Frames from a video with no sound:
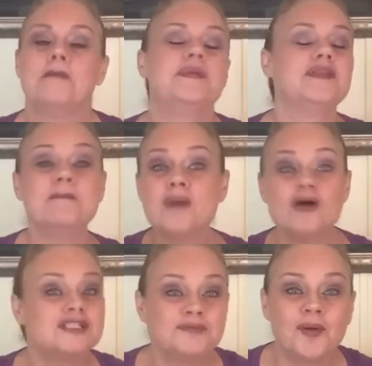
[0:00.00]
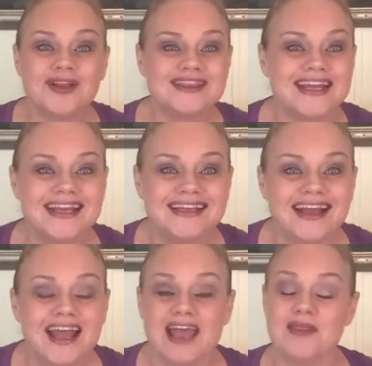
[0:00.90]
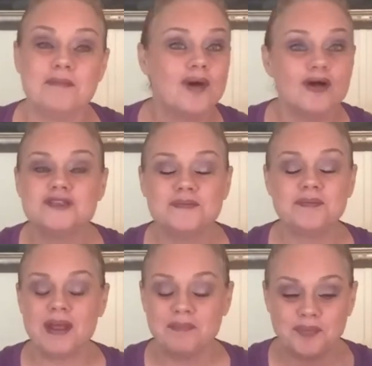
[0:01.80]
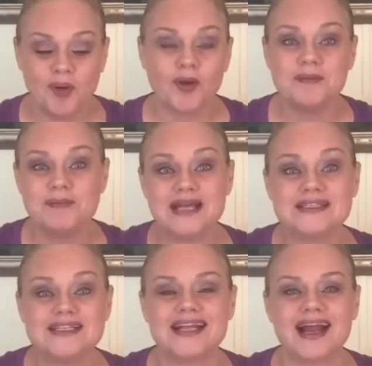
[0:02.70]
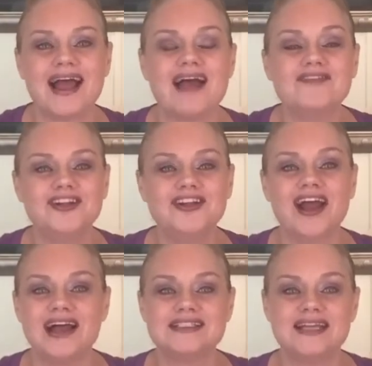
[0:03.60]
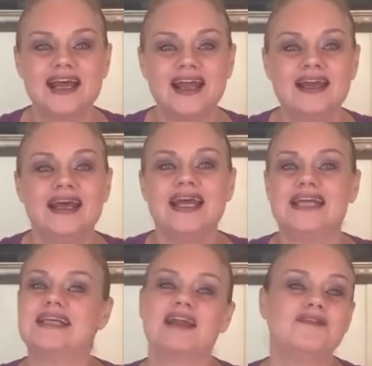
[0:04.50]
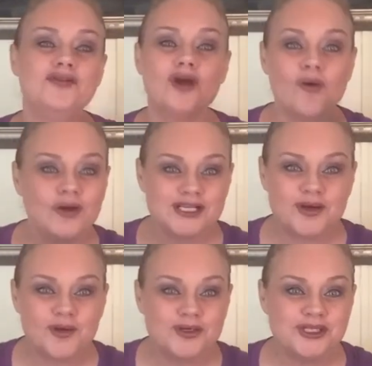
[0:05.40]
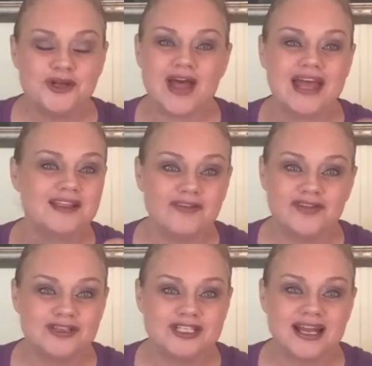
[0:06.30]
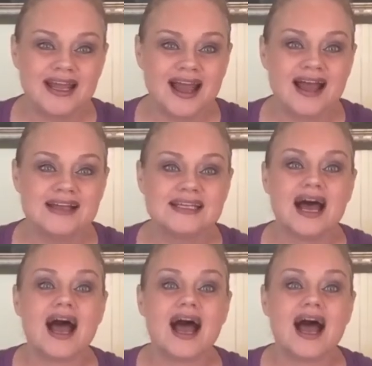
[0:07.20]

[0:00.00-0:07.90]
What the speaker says: But the most important thing and the most important message that I have for you guys today is that if no one has told you they love you today, guys,